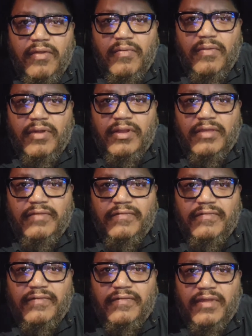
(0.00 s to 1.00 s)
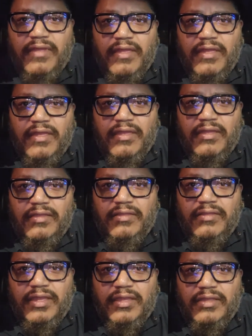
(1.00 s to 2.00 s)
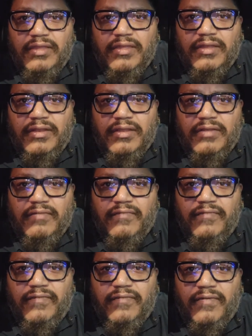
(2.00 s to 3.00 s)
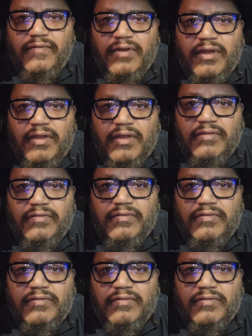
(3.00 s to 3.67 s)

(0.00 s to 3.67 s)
What if they did it for us?